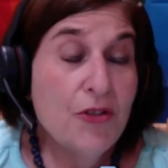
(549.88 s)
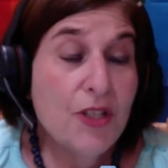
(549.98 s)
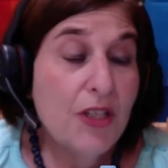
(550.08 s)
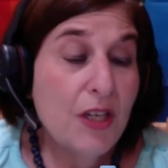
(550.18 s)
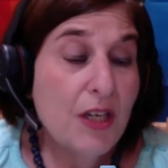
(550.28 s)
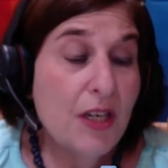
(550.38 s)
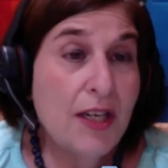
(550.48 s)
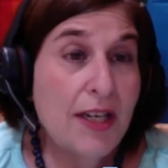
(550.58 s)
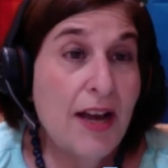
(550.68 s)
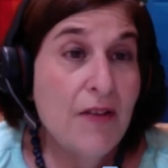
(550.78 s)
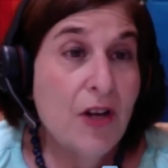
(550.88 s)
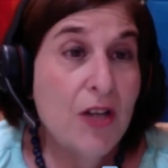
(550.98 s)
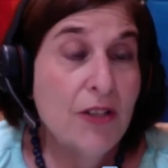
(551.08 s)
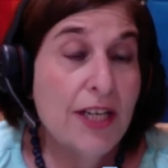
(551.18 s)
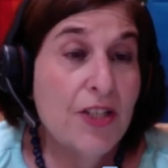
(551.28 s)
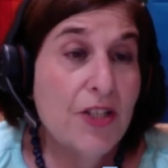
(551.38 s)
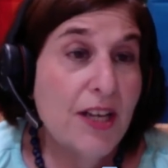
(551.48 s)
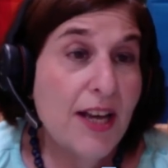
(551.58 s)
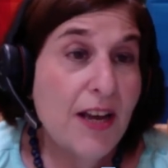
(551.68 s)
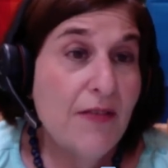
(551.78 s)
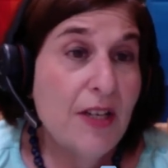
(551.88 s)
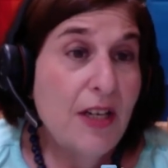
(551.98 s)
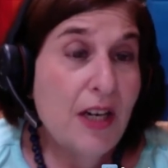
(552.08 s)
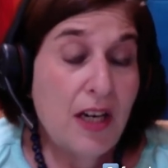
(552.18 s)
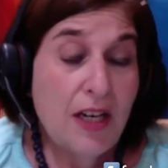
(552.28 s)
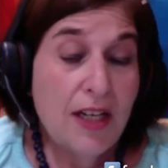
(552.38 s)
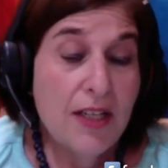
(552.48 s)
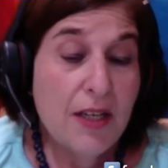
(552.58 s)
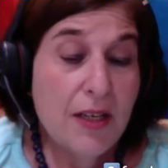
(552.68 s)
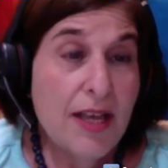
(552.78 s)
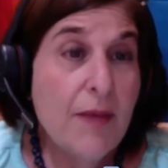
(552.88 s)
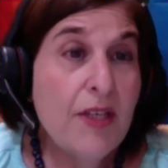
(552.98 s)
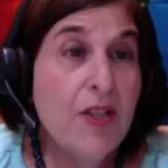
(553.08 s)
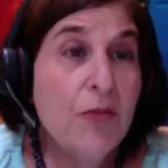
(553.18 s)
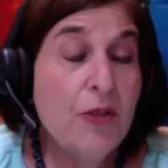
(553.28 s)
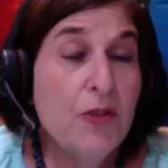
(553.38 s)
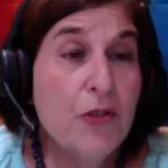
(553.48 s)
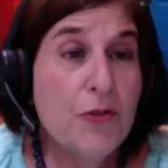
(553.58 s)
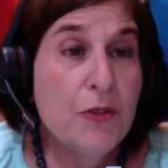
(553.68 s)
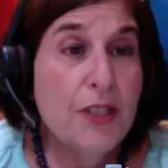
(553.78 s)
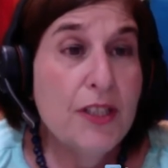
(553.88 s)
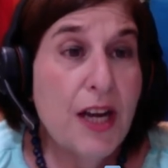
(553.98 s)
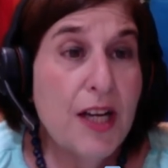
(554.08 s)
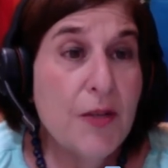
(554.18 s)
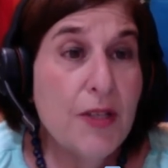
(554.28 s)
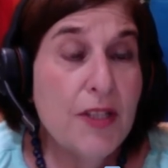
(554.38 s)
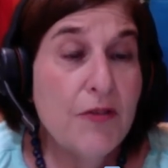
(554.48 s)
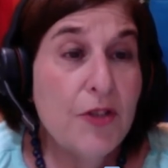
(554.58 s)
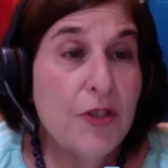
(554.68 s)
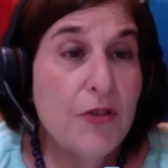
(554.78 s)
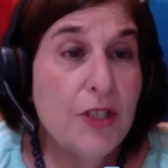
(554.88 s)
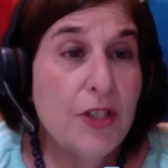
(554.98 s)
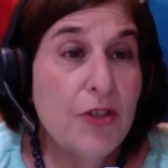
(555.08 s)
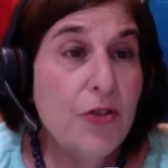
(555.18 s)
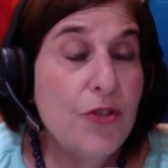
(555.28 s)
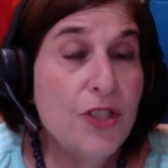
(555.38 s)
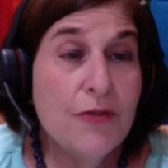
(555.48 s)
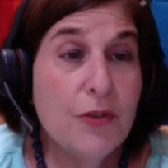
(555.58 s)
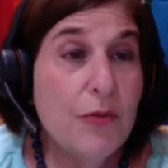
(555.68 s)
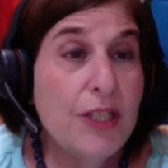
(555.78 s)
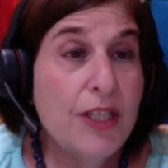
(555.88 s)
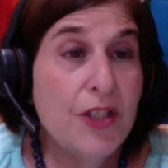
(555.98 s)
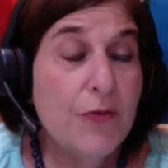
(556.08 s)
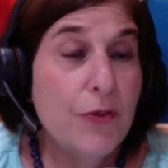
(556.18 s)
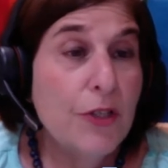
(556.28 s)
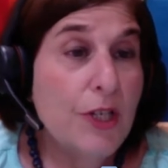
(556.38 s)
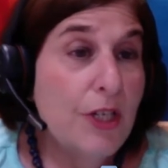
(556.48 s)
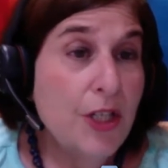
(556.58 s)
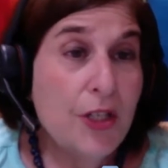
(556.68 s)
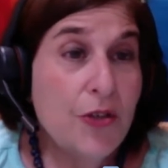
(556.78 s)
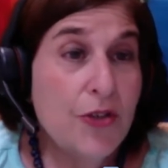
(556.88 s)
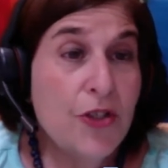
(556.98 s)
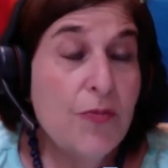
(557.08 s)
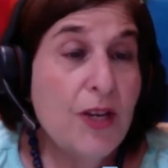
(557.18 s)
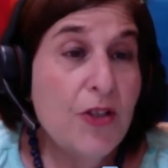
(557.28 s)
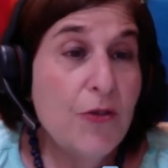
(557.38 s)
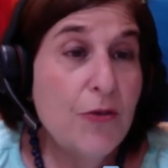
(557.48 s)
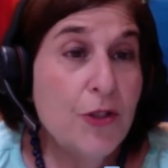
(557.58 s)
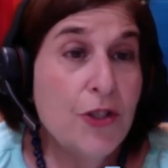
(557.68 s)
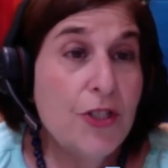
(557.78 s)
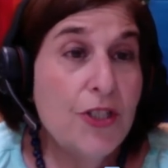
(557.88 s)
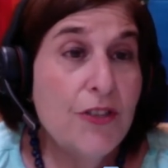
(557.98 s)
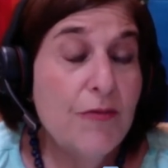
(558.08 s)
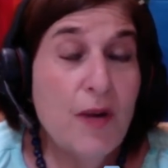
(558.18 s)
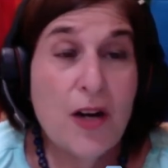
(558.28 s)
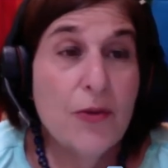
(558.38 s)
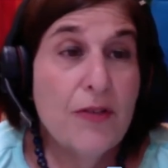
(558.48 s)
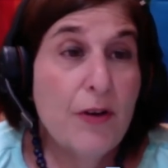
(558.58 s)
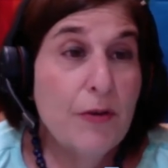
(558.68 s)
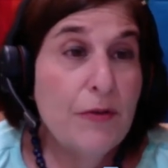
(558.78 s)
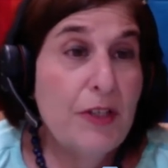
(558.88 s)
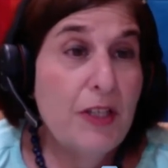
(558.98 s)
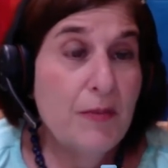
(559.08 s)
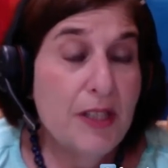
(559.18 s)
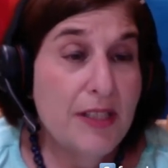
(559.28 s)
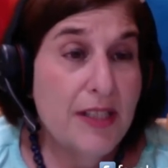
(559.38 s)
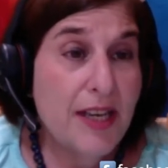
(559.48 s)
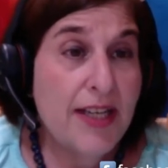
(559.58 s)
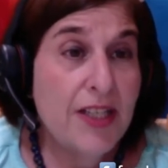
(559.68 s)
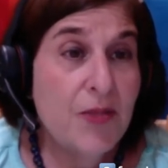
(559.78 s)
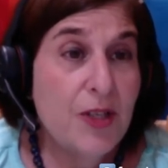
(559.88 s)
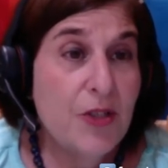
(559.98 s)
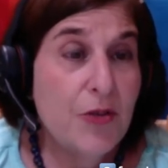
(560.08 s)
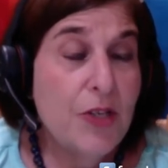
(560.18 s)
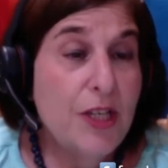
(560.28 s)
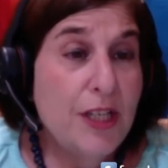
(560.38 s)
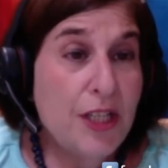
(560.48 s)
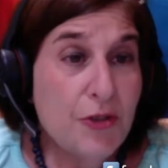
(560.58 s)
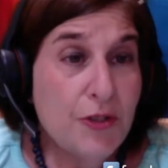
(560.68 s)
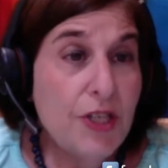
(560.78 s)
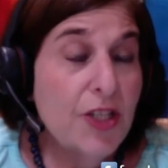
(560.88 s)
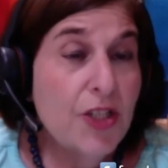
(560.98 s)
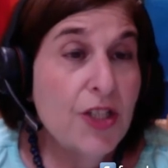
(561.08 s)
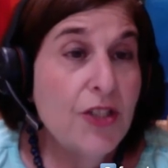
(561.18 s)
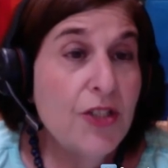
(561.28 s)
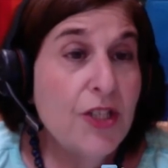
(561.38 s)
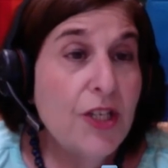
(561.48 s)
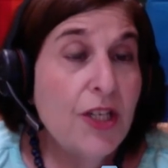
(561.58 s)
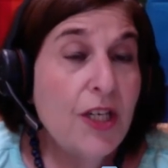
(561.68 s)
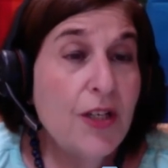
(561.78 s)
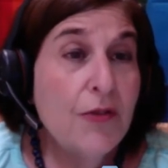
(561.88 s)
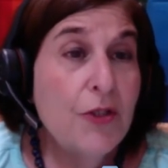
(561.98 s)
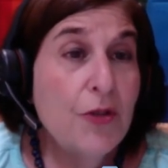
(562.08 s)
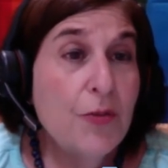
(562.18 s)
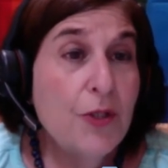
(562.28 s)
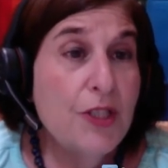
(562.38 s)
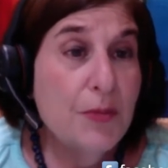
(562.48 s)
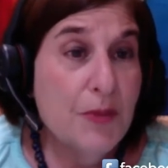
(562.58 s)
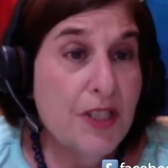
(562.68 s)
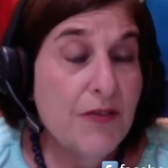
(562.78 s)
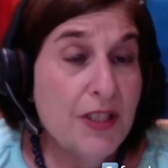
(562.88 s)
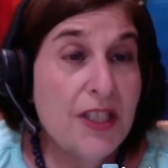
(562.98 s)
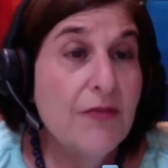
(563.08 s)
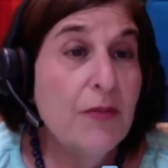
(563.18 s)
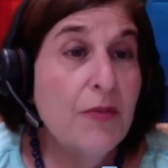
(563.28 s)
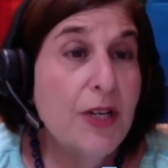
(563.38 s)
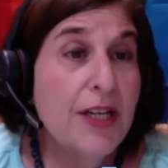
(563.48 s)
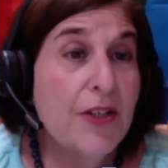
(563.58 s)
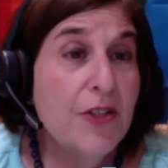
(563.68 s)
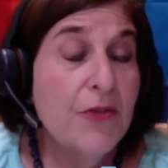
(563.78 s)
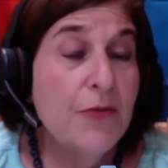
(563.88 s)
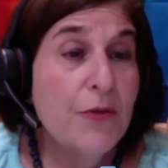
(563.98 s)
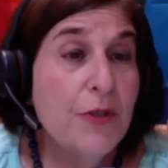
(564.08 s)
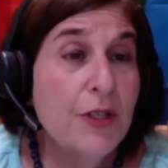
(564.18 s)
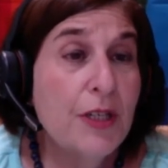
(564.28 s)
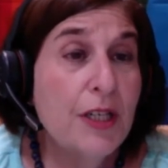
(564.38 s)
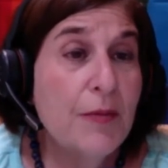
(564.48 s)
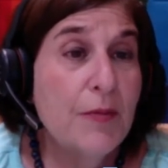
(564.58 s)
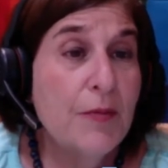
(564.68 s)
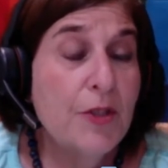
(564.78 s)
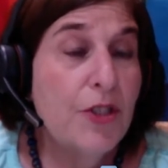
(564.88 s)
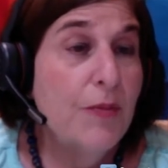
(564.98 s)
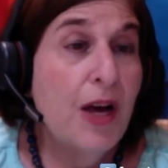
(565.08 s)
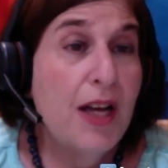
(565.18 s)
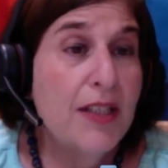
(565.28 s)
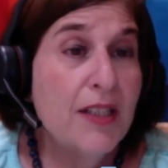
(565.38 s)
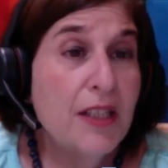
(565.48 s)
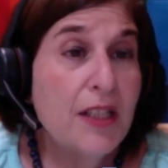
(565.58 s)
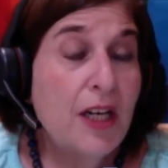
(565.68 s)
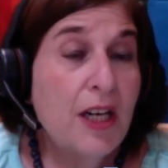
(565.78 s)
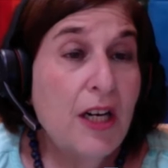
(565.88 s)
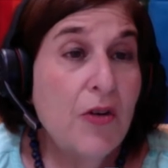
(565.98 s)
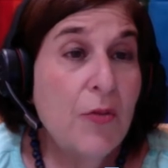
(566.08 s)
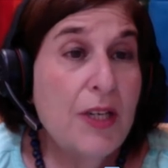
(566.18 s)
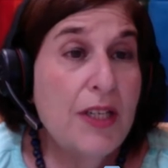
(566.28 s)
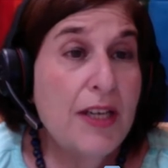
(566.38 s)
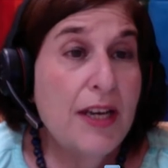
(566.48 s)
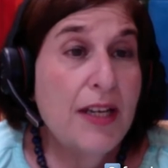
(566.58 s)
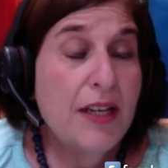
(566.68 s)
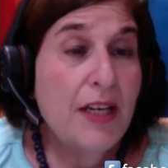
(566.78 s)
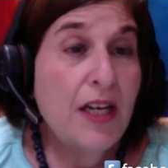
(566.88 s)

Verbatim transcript: use it uh, and have a congregation to have uh, them in the pews for the entire month of June and use different readings for, you know, their special versions of Ma'ariv HaRavim, let's say, and special introductions uh, to specific different prayers for um, Shabbat uh, or weekday.